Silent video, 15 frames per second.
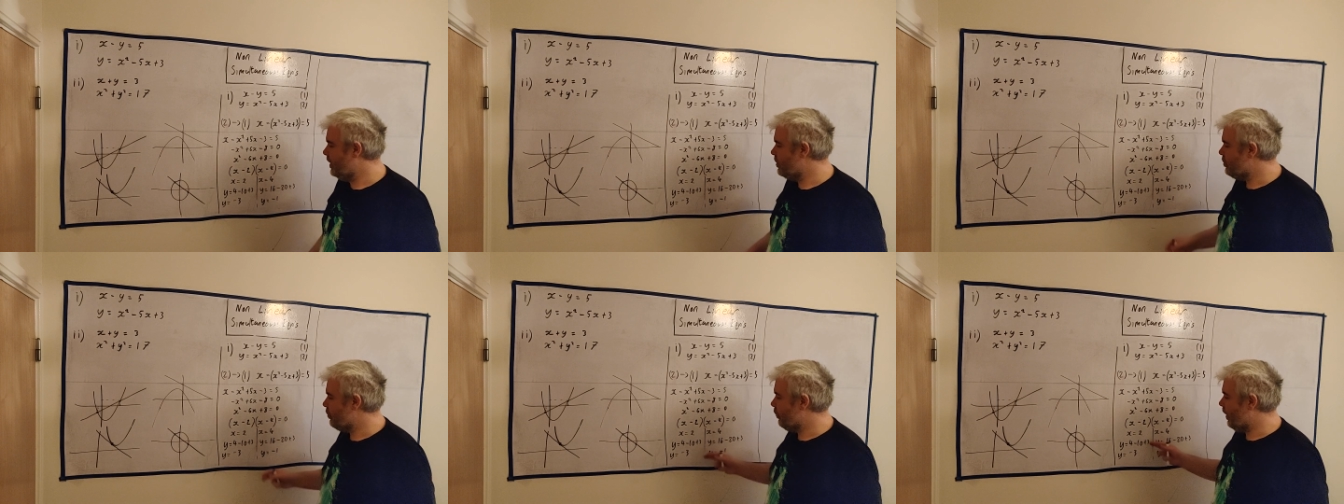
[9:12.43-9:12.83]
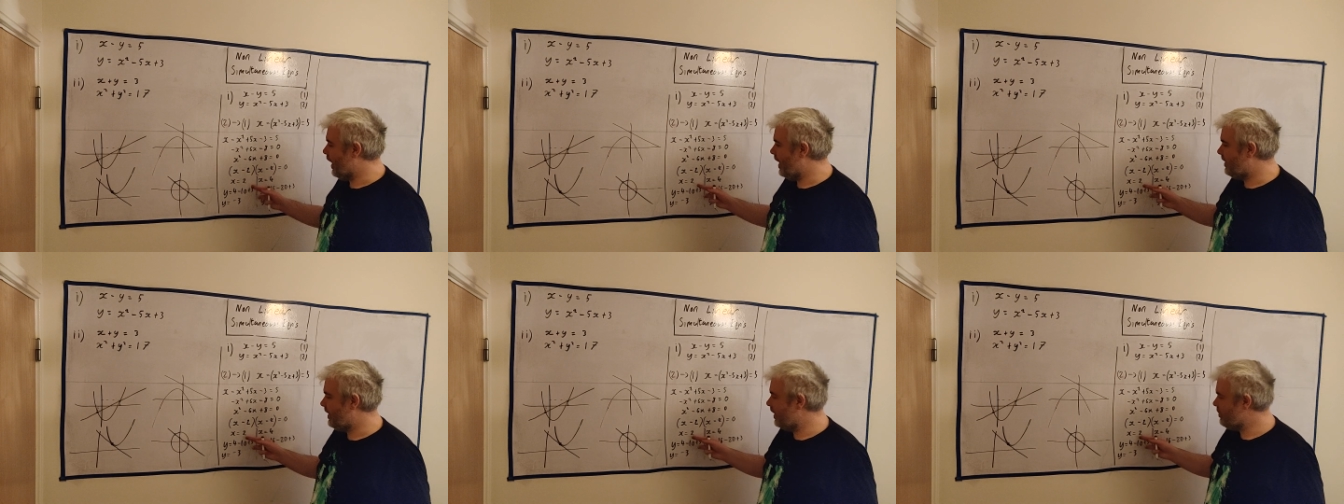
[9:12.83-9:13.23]
So
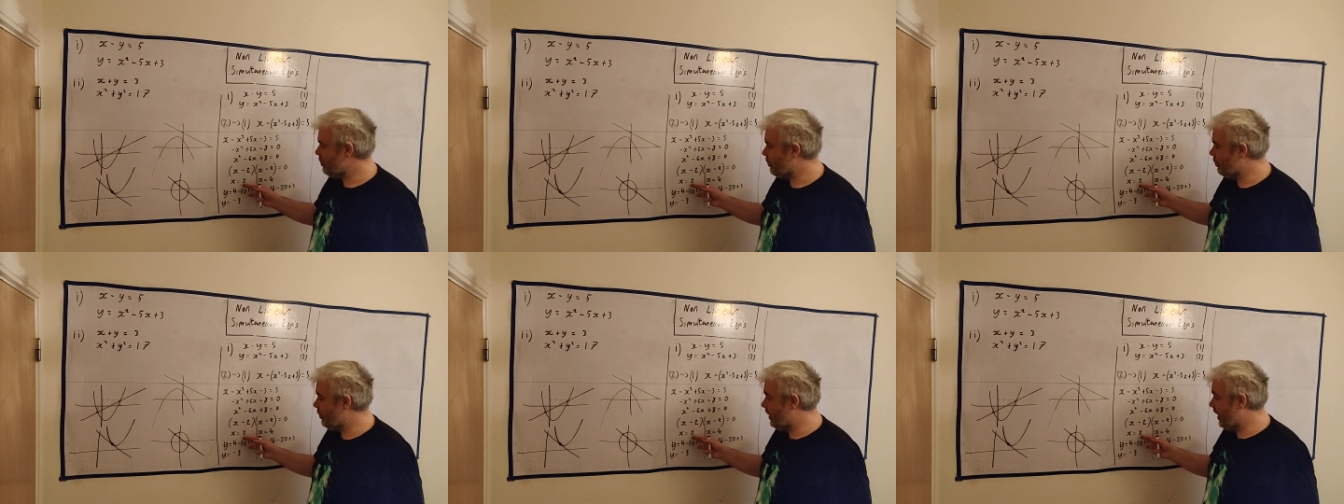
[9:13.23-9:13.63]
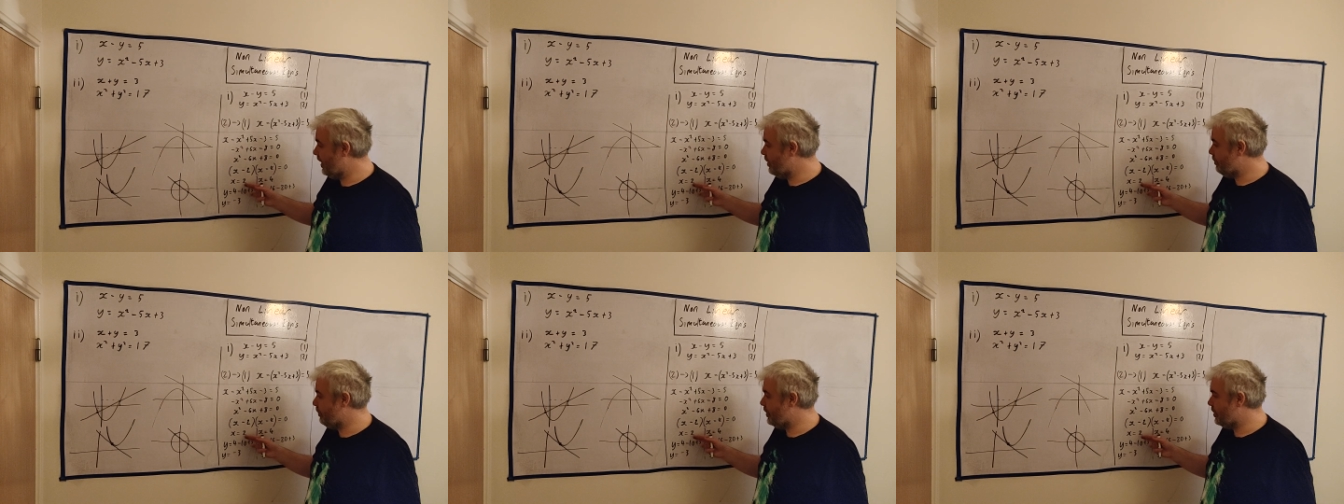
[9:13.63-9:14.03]
the answer could
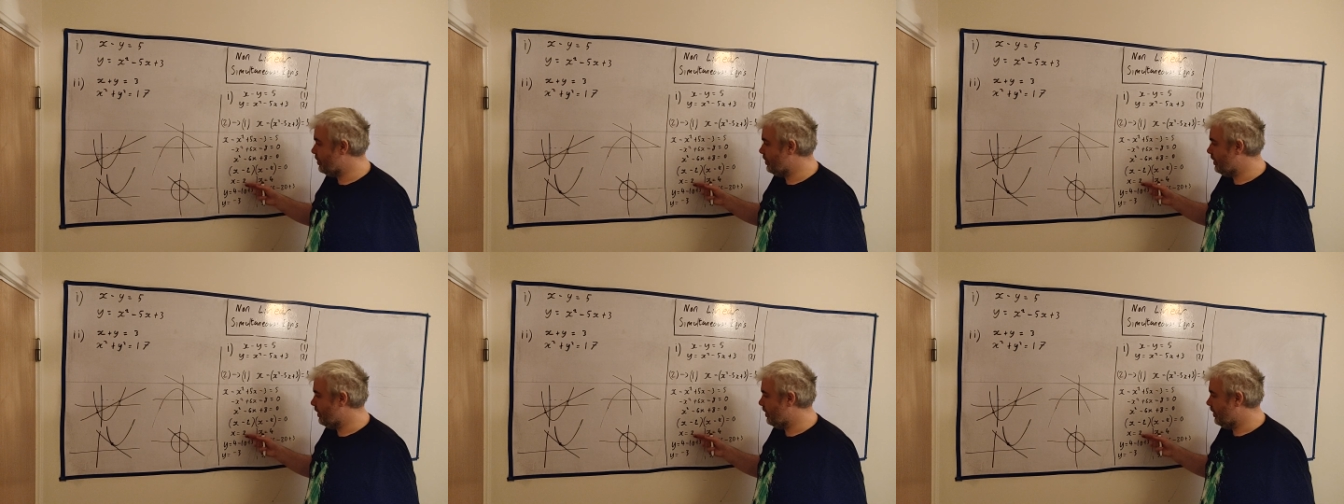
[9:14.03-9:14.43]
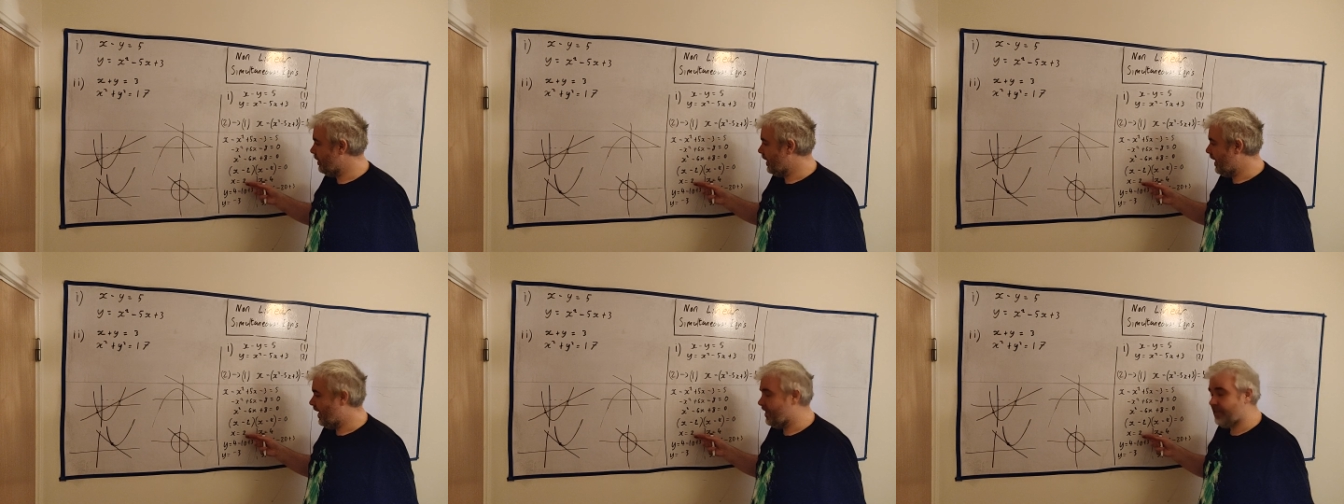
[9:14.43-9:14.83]
either be
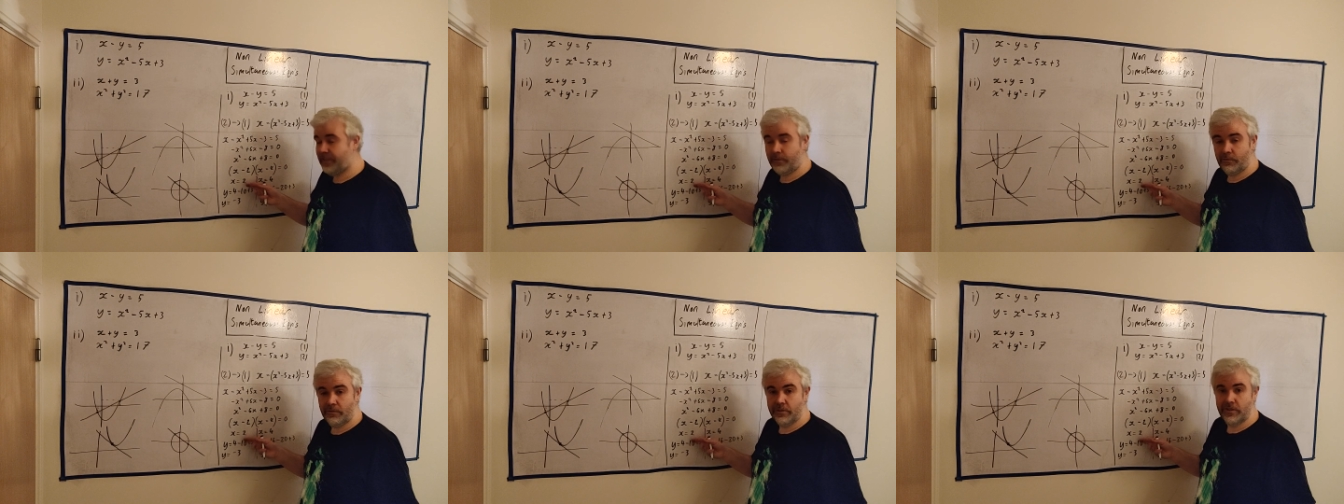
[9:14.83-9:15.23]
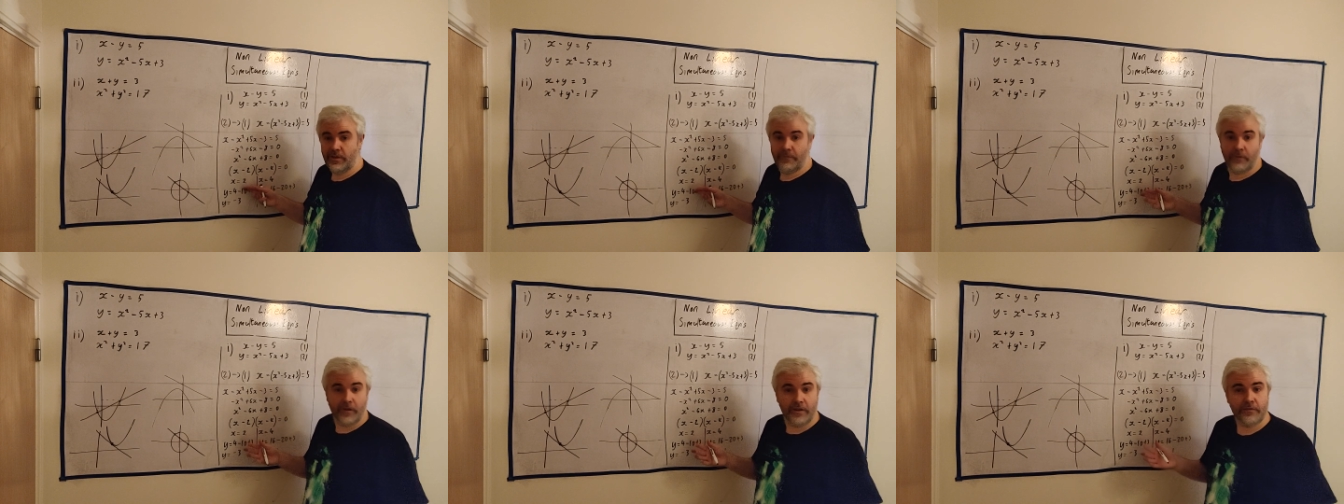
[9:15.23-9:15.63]
x equals,
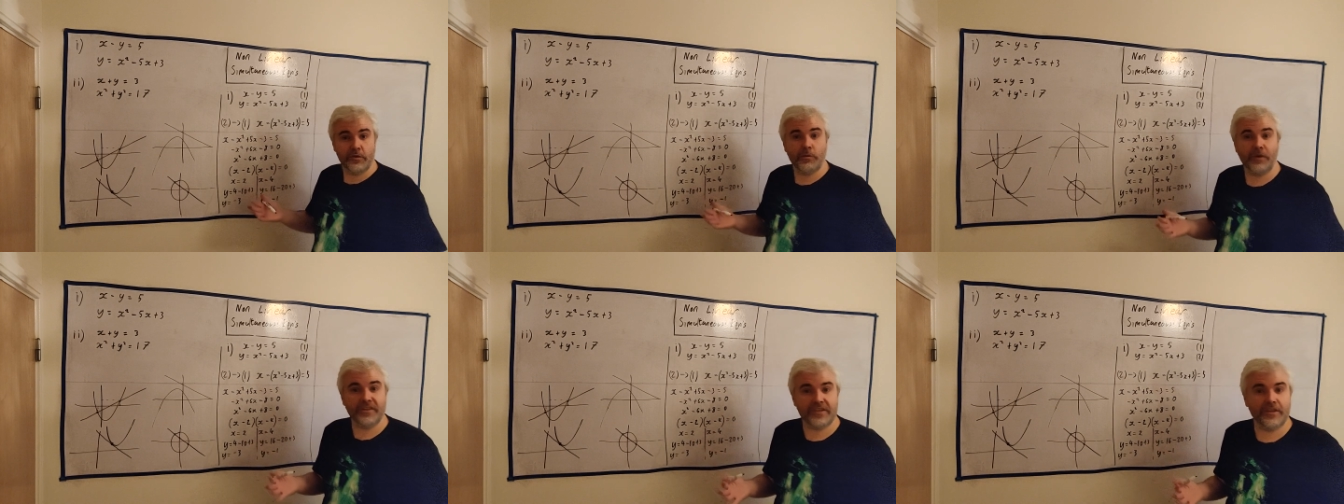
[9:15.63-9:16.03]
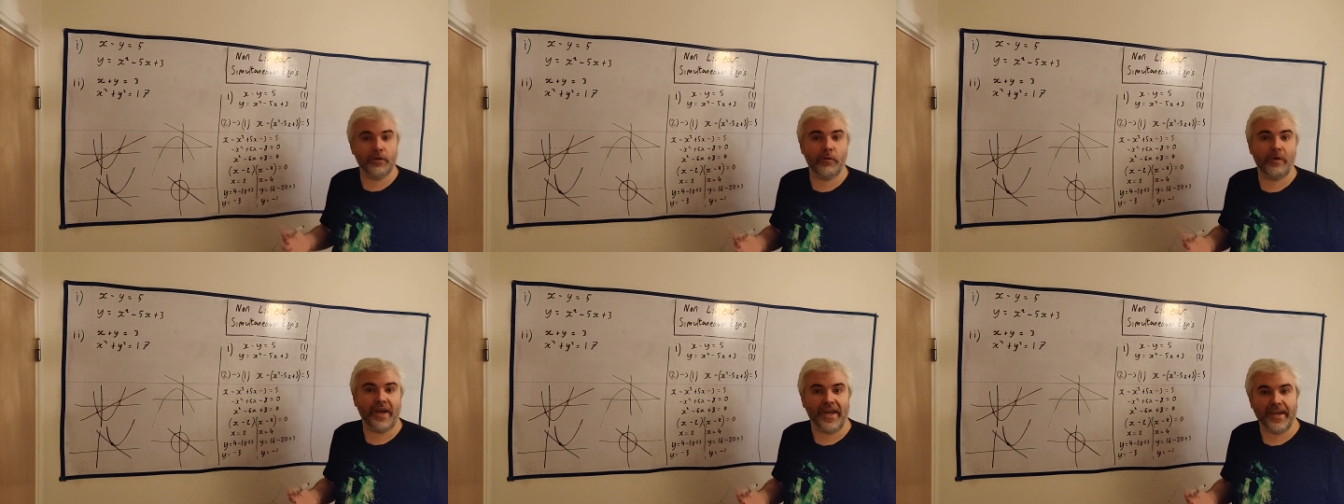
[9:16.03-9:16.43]
if you want to
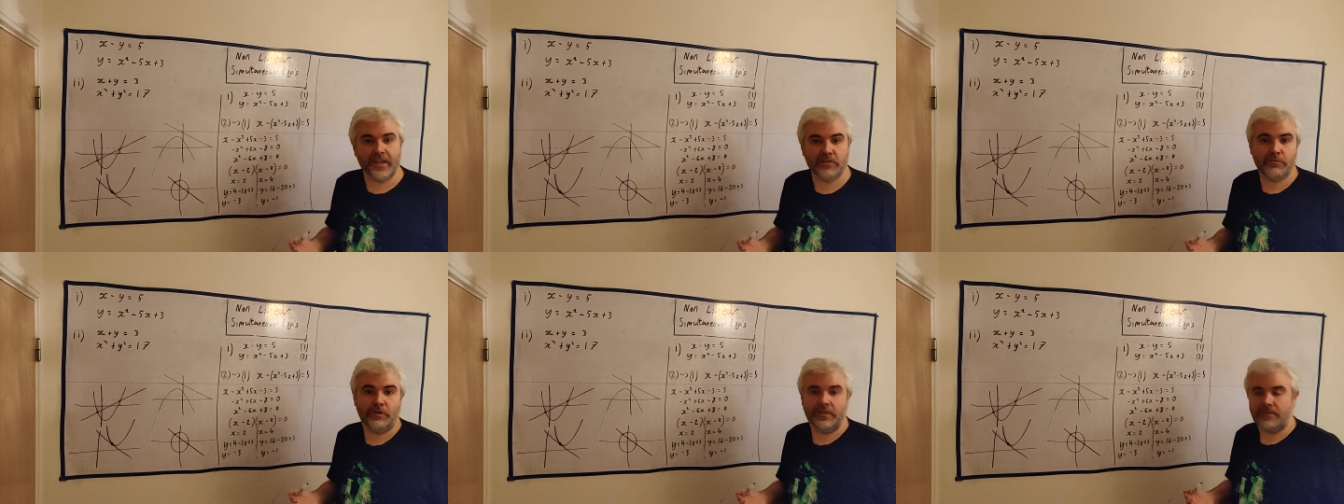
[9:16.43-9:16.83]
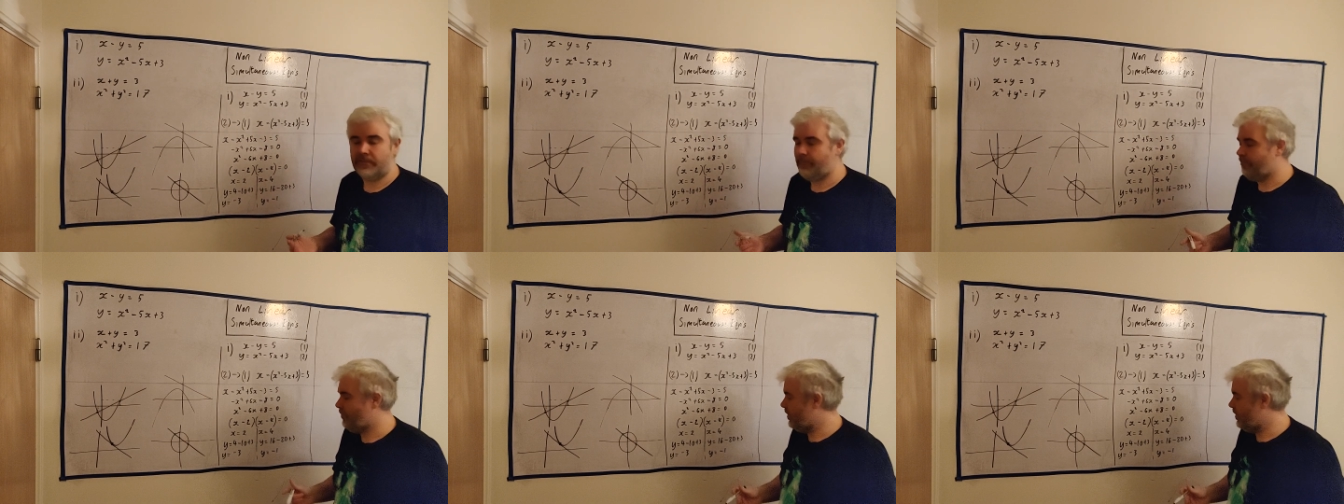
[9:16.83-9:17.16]
know what x was,